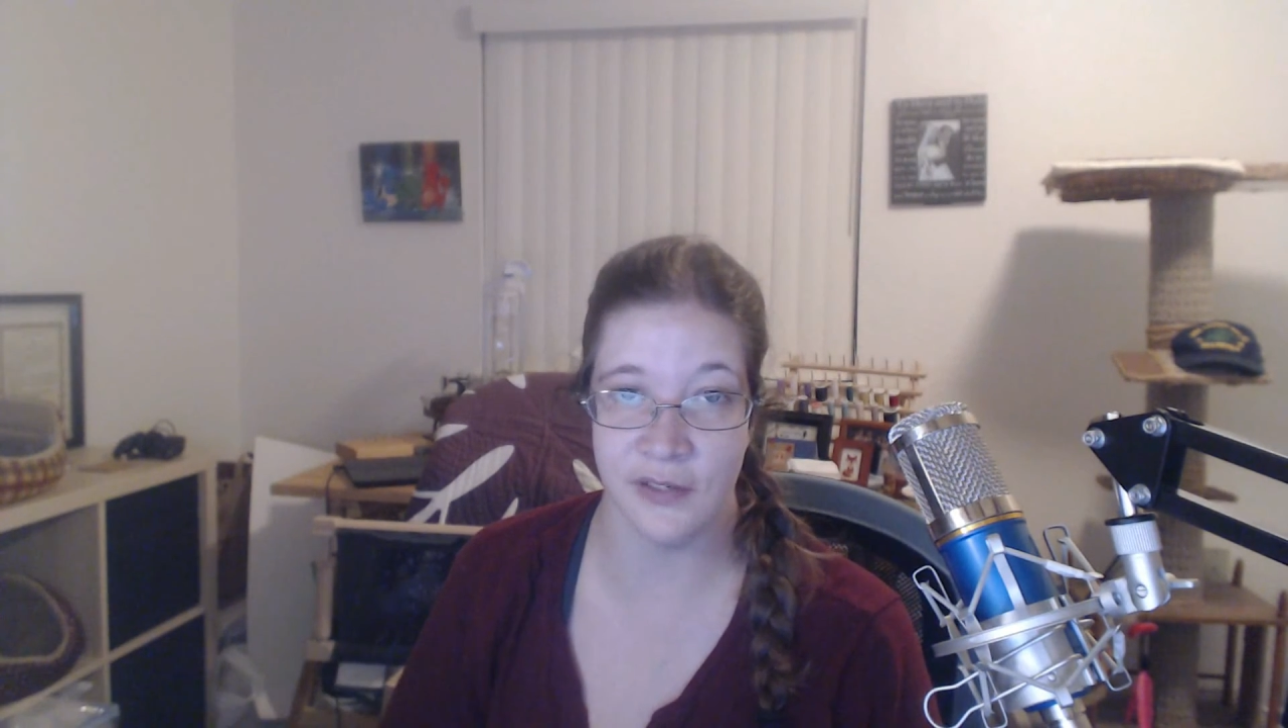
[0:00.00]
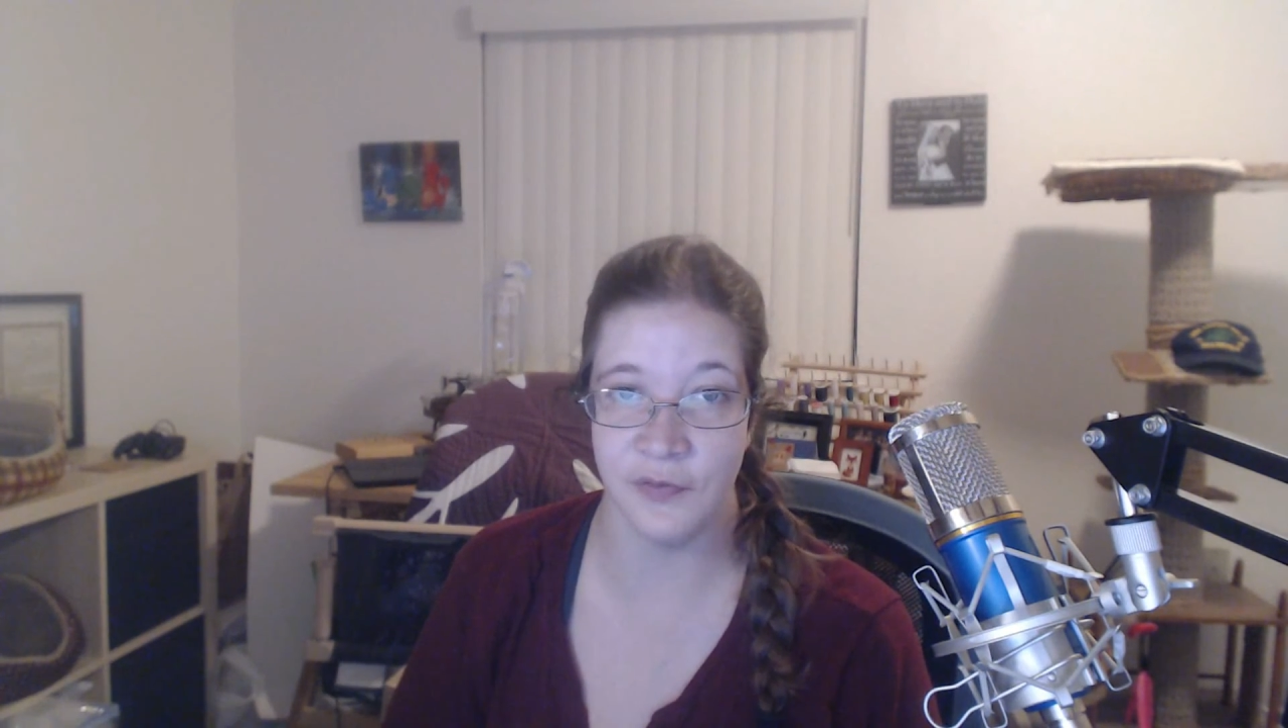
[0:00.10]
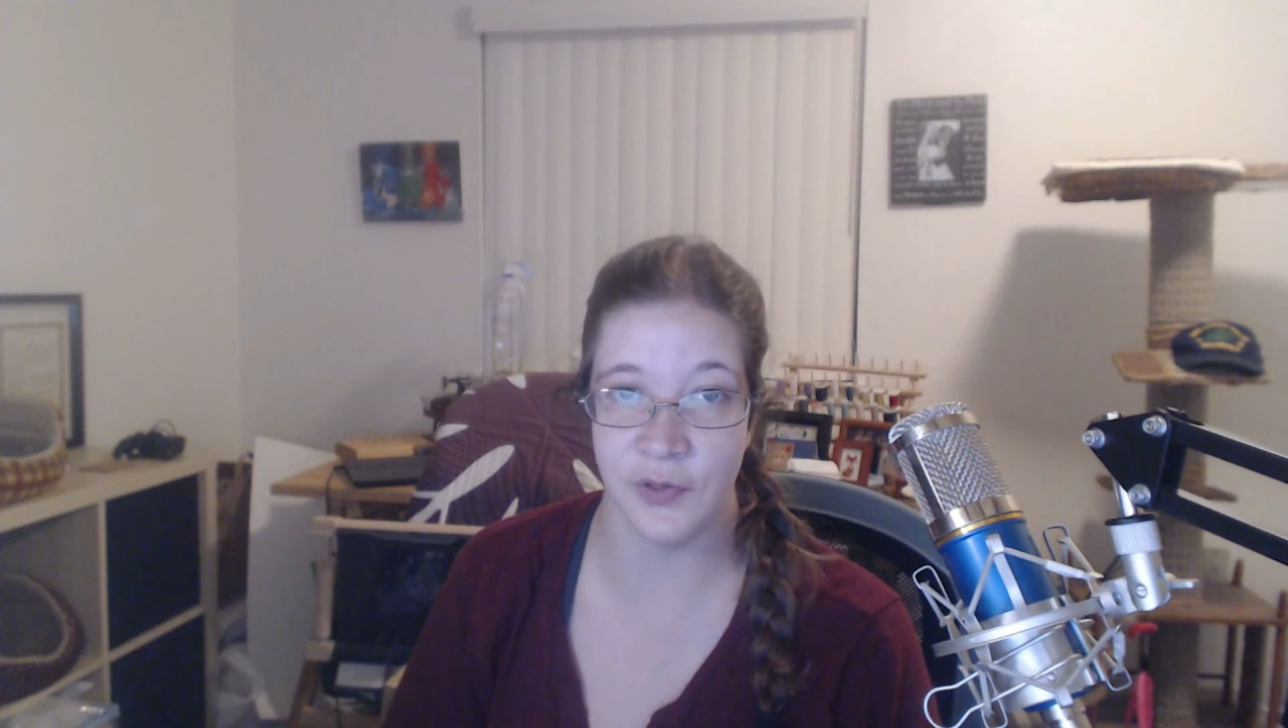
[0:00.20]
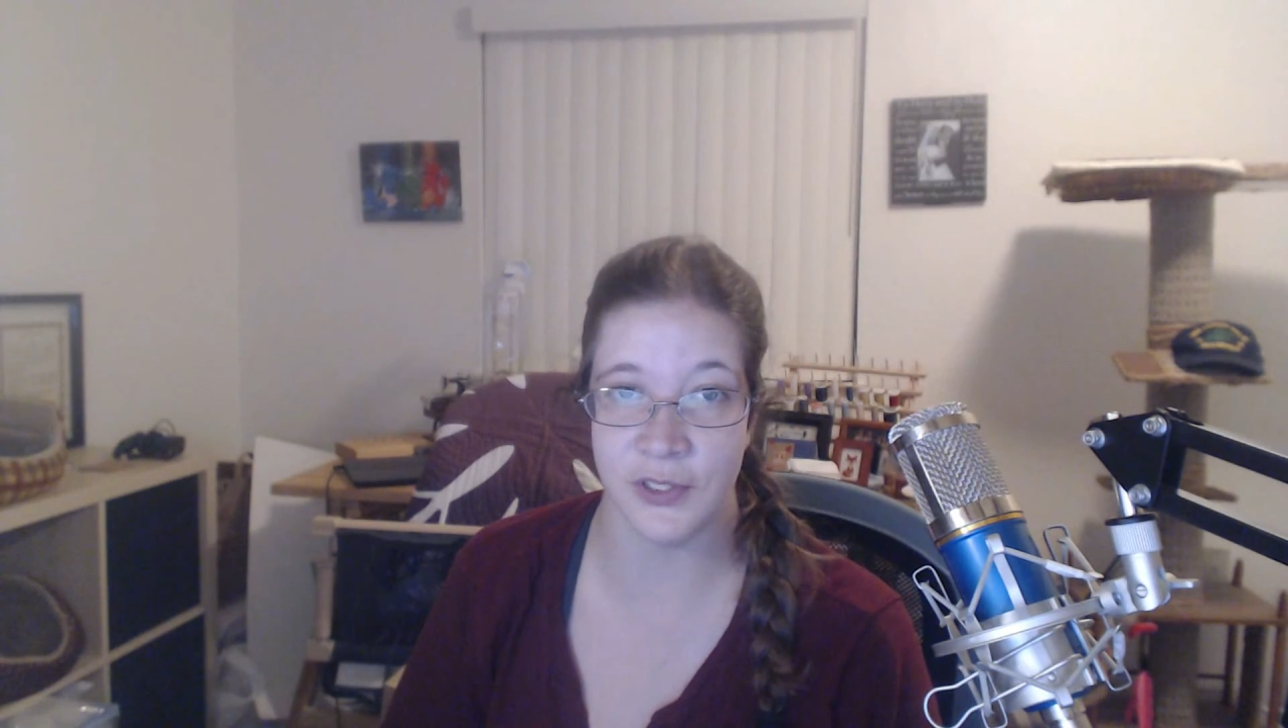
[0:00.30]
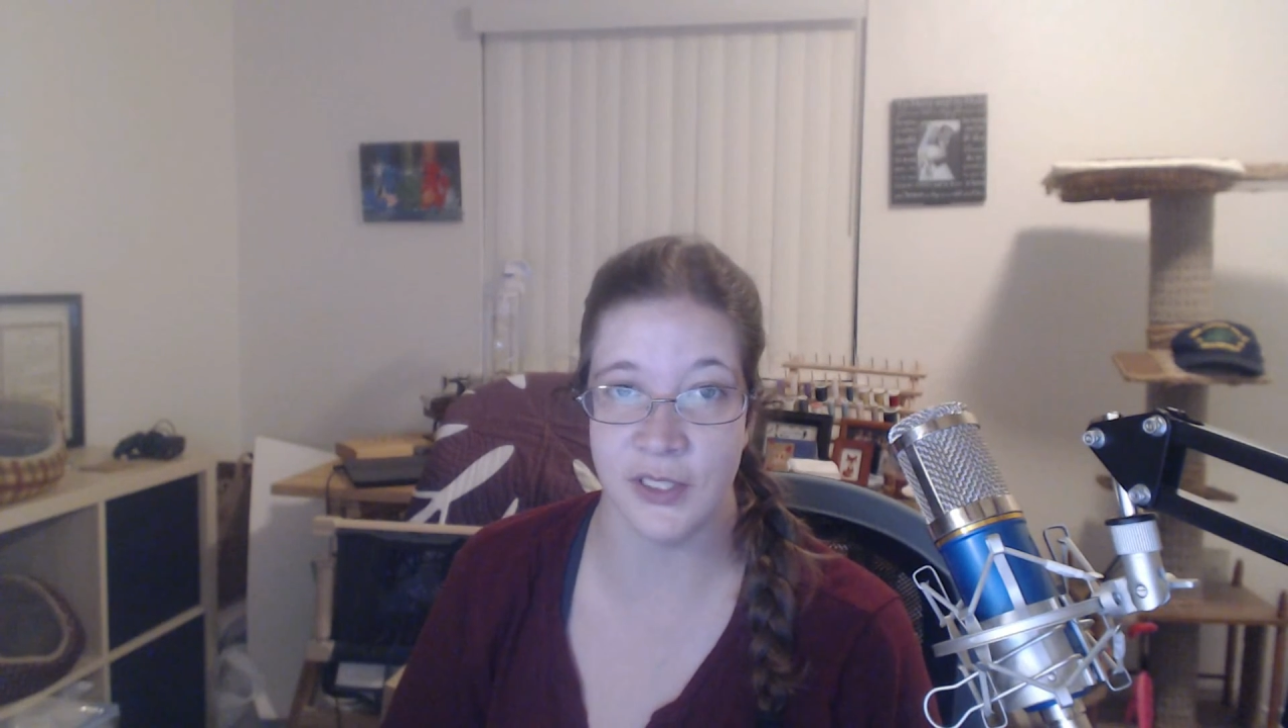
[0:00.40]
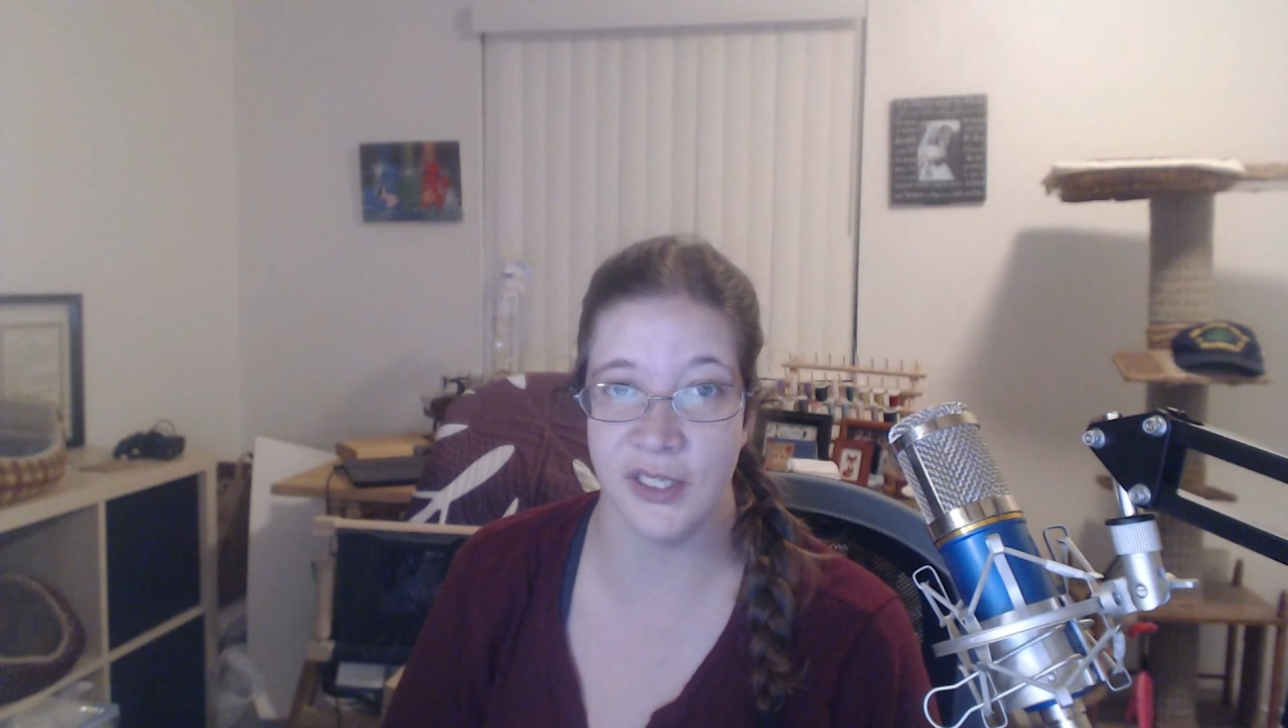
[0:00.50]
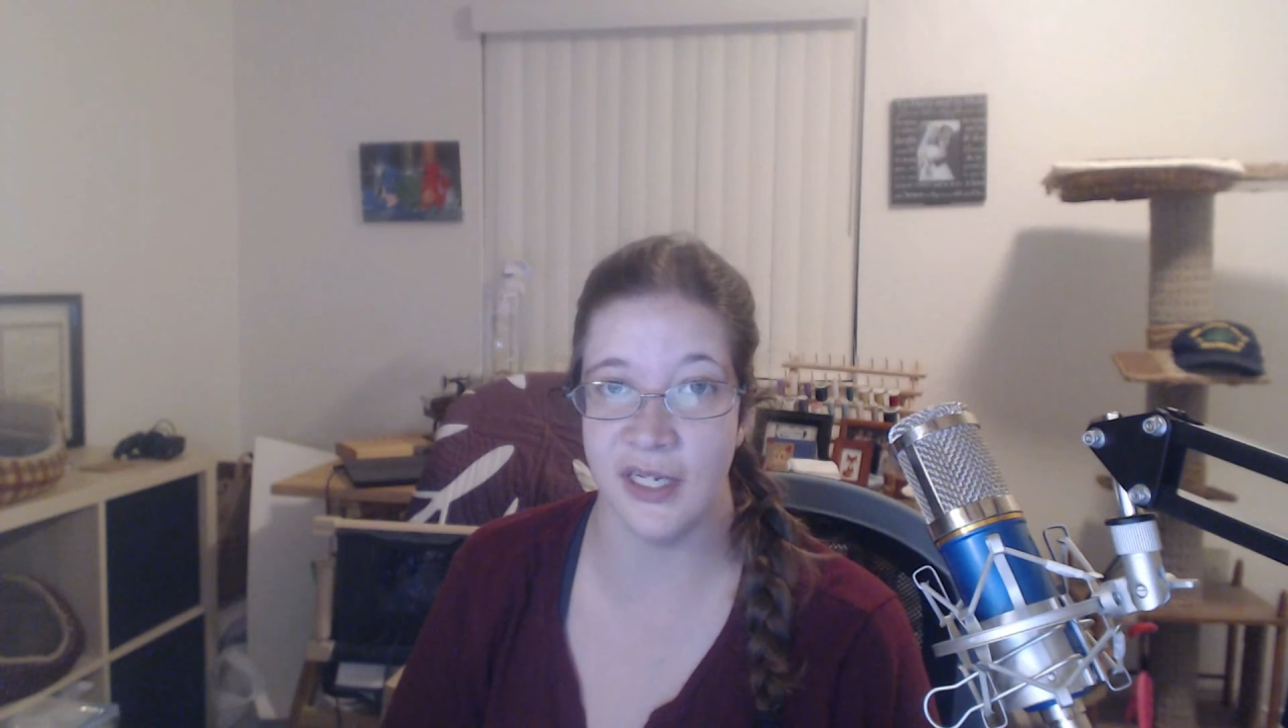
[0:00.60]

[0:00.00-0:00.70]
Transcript: unfortunately